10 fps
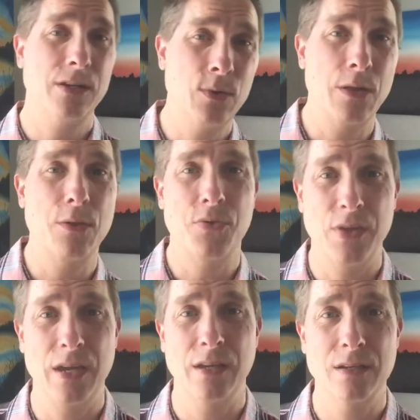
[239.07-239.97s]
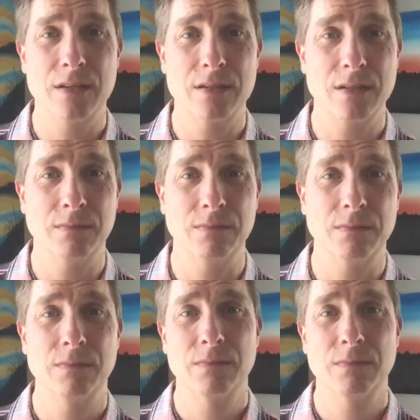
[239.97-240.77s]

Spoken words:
doing other things, and